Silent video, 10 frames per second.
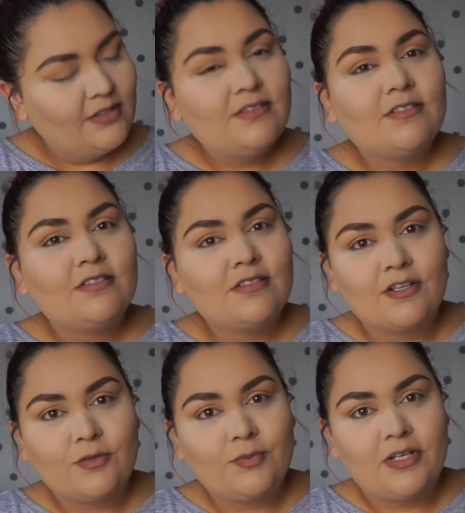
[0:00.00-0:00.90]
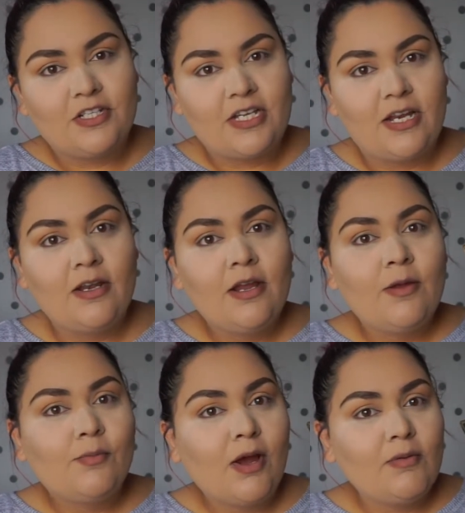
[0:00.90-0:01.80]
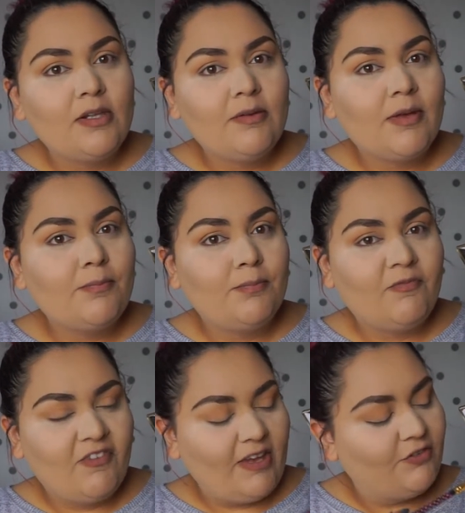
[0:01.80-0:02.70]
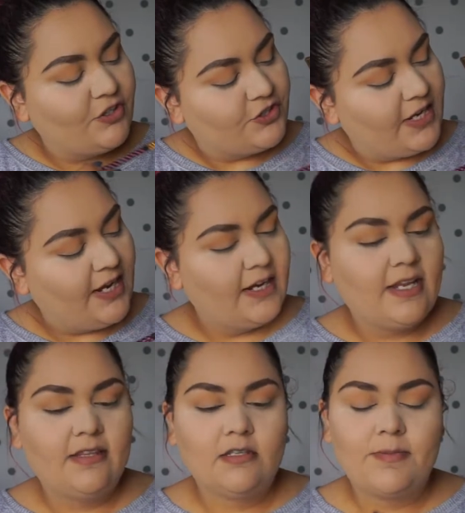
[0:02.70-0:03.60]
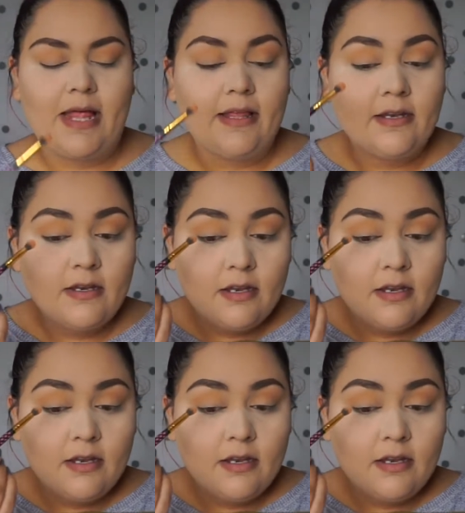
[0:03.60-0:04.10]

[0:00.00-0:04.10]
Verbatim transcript: such a pretty shade, probably my favorite shade in this palette.